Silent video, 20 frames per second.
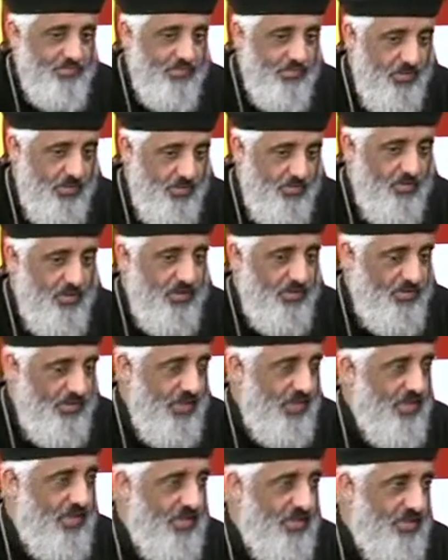one of the
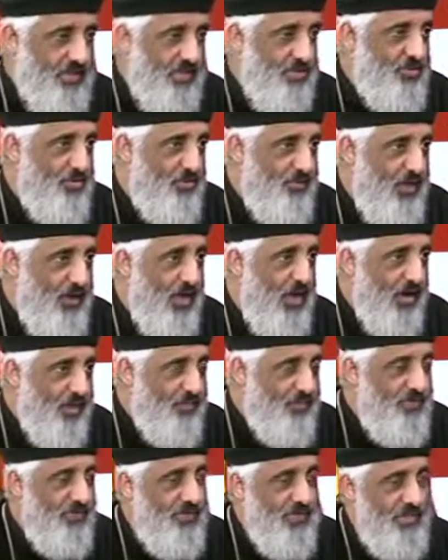things that could be
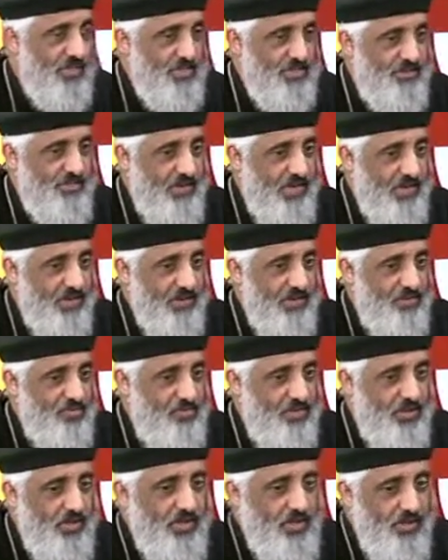harmful is the fact that
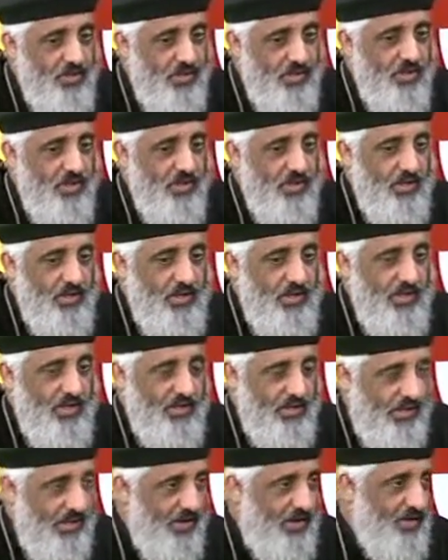we
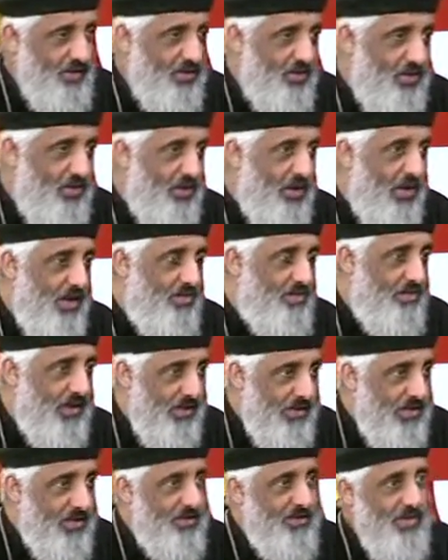neglect or not
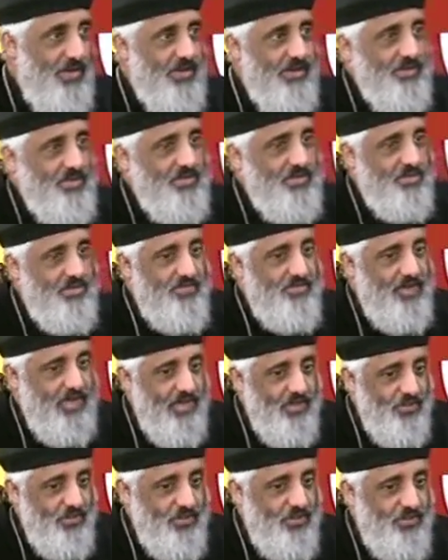recognize the
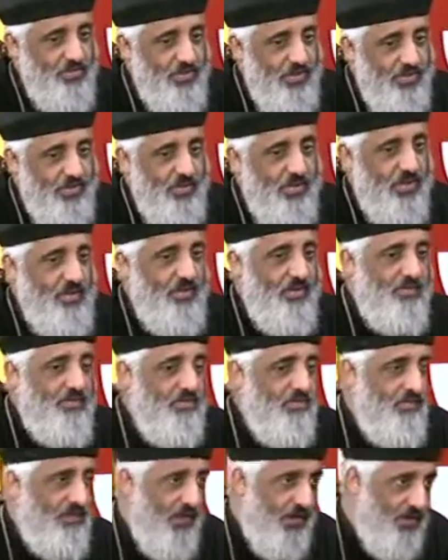value that a
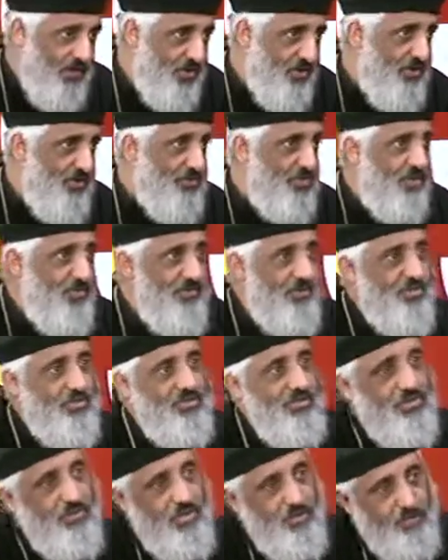father contributes
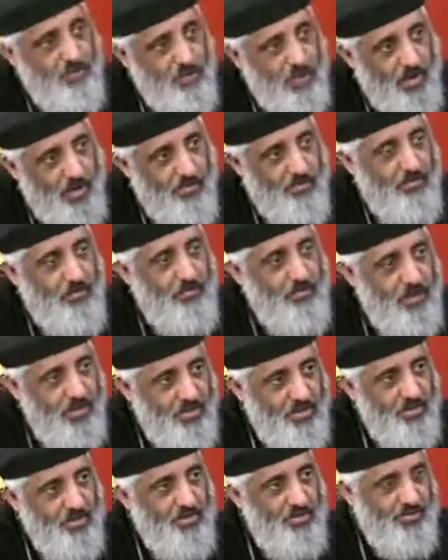or a
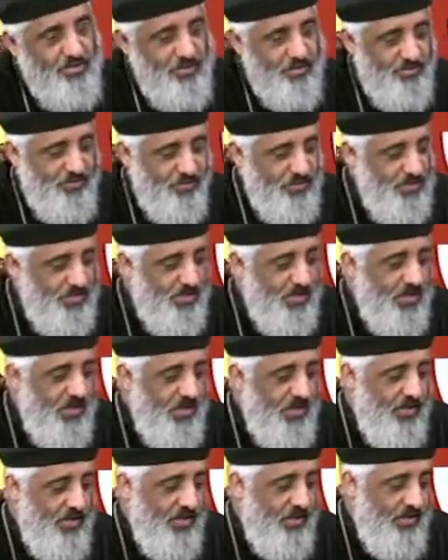mother contributes.
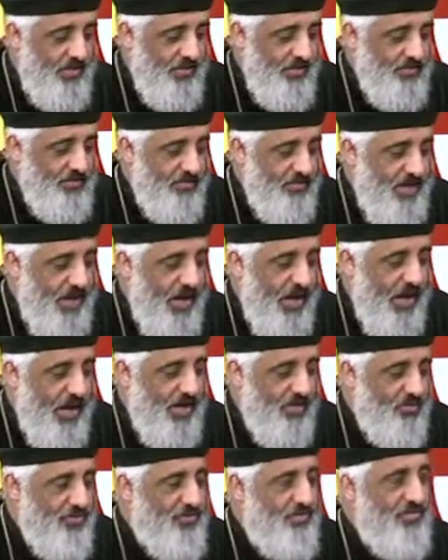
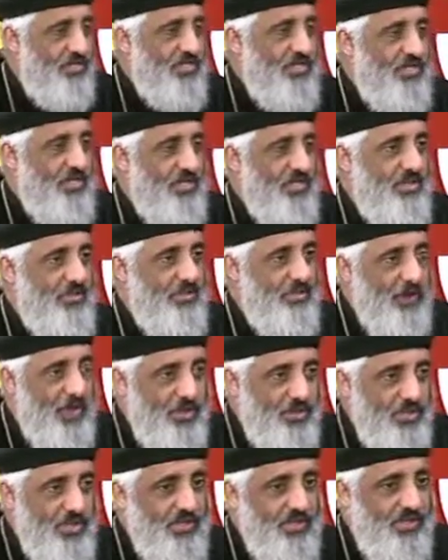How do you see
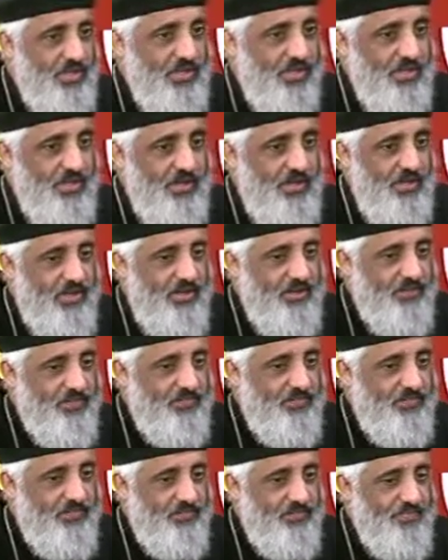
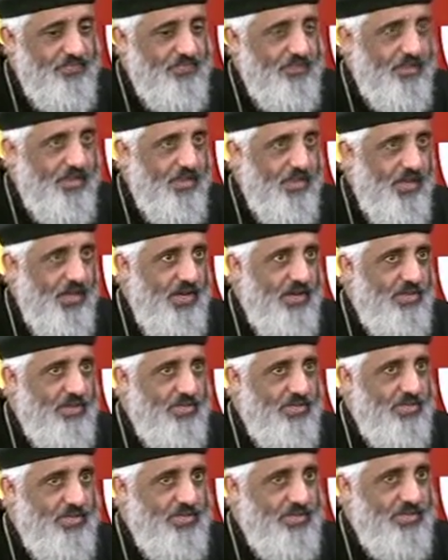parenting
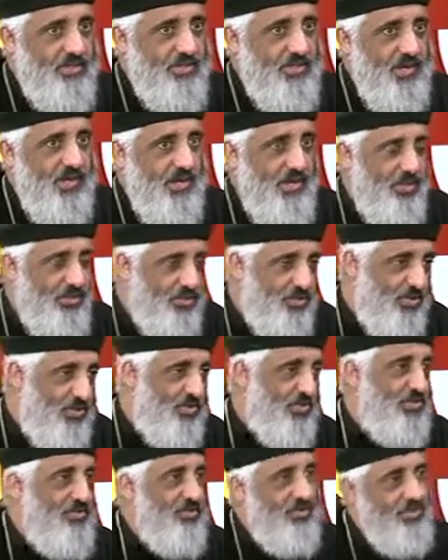as a
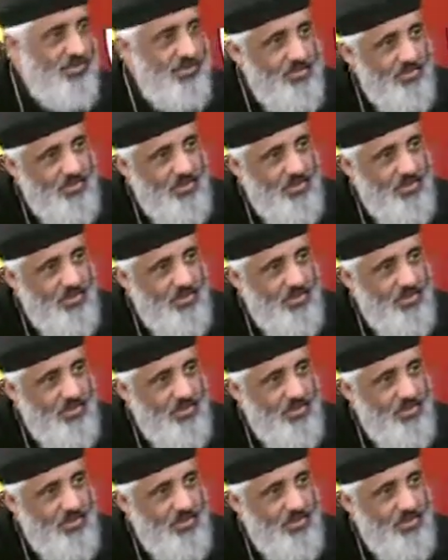hindrance or